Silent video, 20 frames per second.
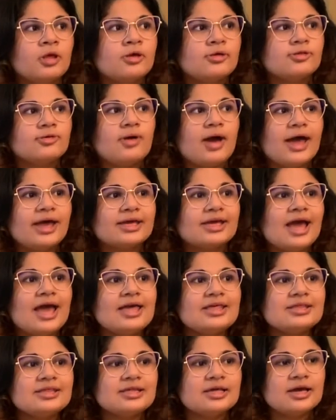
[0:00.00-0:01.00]
So I
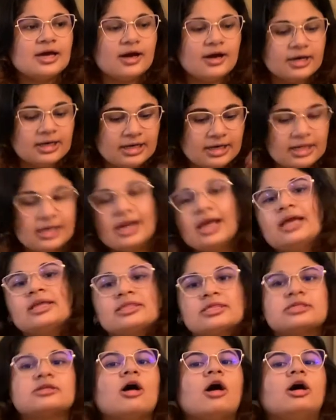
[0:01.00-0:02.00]
guess a great
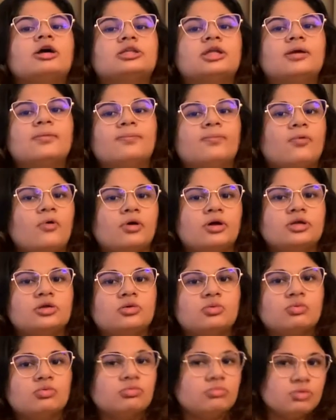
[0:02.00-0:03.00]
starting
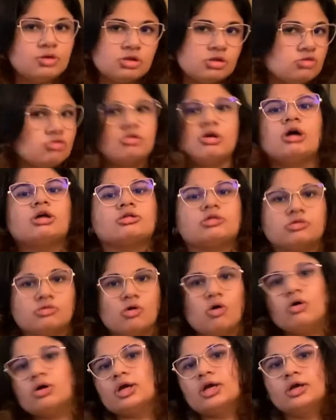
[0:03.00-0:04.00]
point would be just
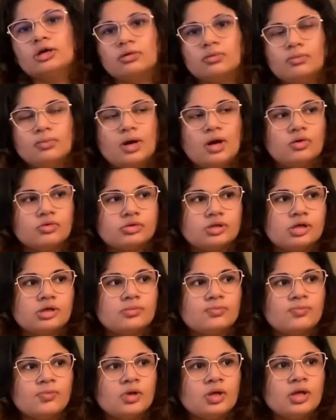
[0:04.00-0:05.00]
talking about it.
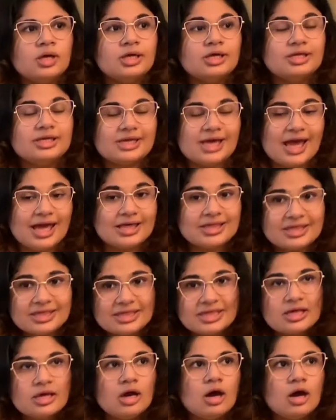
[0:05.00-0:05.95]
Yes.